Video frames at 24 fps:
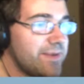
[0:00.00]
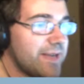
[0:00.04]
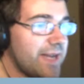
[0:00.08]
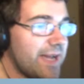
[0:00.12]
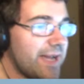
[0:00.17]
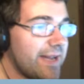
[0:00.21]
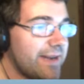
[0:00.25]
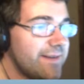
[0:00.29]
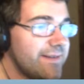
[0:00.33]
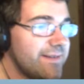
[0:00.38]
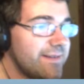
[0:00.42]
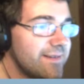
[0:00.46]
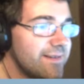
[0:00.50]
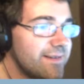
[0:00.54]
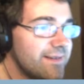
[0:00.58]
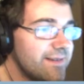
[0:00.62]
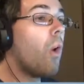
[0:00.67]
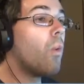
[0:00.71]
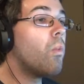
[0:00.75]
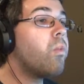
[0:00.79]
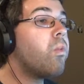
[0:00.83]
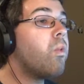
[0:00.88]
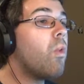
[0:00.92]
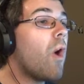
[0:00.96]
dead.
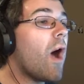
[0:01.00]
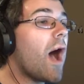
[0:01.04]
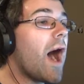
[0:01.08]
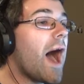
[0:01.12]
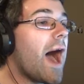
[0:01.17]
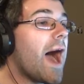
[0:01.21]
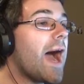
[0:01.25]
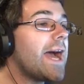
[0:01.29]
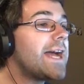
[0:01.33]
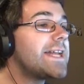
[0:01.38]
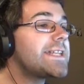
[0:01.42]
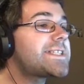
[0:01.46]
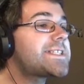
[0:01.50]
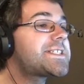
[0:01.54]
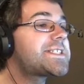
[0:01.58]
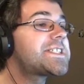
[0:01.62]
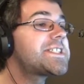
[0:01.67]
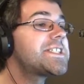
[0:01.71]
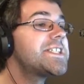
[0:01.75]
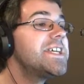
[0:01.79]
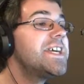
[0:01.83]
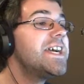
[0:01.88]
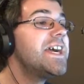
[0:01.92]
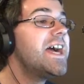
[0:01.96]

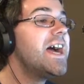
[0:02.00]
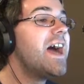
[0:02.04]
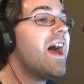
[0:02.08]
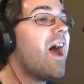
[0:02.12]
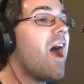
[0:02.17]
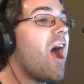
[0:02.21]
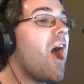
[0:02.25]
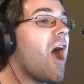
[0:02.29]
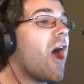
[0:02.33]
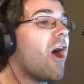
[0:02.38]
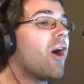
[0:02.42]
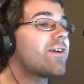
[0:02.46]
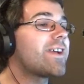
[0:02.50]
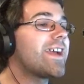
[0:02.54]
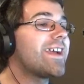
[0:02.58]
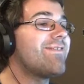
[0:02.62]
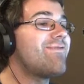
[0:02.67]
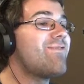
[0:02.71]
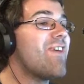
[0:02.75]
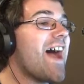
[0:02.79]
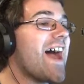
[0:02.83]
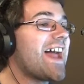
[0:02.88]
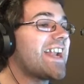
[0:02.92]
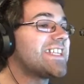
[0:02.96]
What?! Okay,
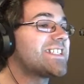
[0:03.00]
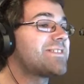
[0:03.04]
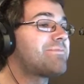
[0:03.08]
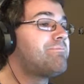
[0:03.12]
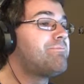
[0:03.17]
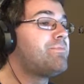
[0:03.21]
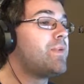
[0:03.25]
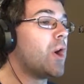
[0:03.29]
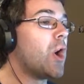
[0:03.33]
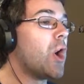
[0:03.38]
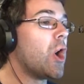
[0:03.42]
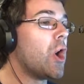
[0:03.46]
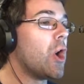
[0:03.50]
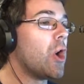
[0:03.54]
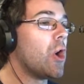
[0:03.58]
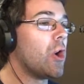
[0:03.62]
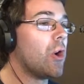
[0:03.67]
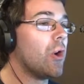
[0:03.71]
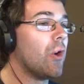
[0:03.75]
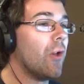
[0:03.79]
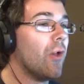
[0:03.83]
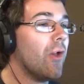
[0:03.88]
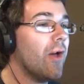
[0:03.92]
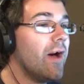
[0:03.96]
that is
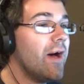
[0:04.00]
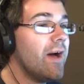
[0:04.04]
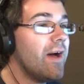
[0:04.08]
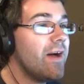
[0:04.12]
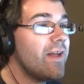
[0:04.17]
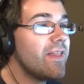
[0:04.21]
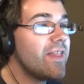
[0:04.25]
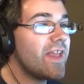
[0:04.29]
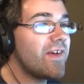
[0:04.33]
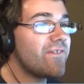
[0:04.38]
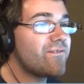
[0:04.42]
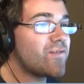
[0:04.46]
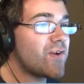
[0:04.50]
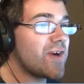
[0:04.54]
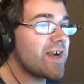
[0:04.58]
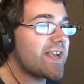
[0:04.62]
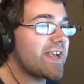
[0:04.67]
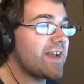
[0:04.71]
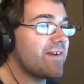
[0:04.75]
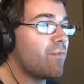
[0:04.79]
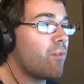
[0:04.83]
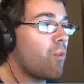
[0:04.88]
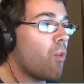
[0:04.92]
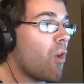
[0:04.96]
bull! The
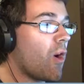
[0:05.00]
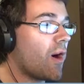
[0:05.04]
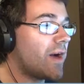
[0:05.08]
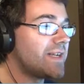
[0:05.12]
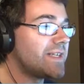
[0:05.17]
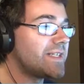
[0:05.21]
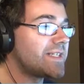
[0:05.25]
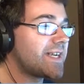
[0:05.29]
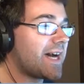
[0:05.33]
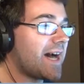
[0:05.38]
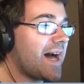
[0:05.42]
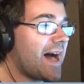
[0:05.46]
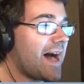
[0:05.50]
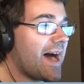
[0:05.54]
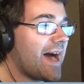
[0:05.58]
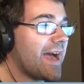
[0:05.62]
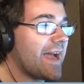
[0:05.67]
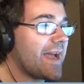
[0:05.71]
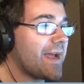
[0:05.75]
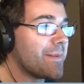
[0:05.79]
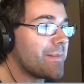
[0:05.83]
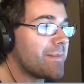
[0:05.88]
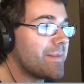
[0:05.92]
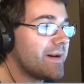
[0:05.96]
freaking one
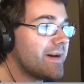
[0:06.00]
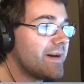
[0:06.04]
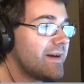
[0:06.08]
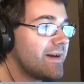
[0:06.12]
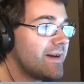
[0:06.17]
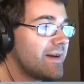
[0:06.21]
time!